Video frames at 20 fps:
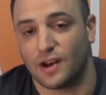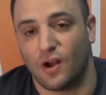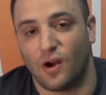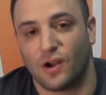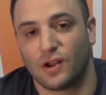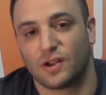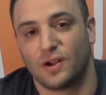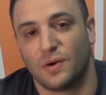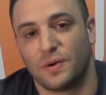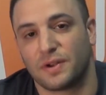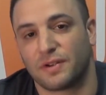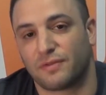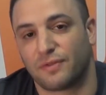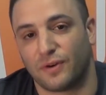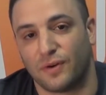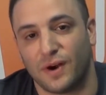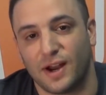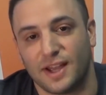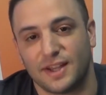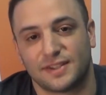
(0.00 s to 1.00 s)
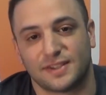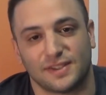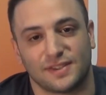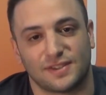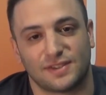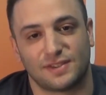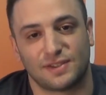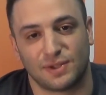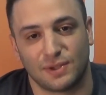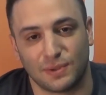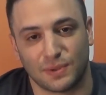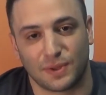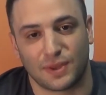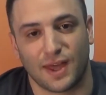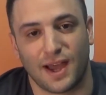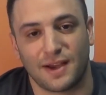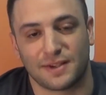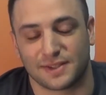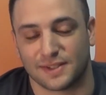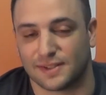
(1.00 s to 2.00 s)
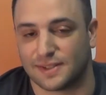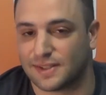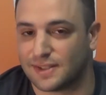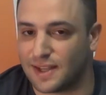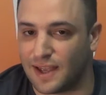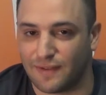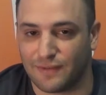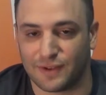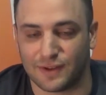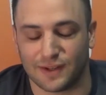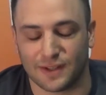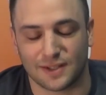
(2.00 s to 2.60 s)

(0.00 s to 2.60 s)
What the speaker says: ongoing foray since 2007.